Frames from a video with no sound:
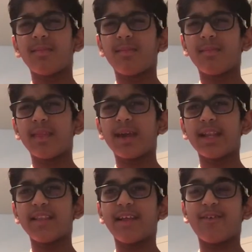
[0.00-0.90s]
think I
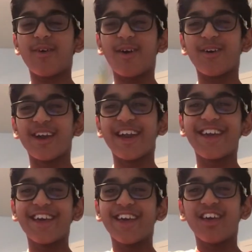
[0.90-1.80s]
did that wrong, okay?
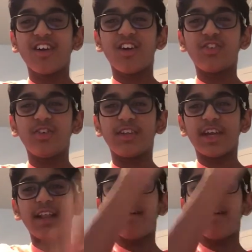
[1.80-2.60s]
Let's do it again.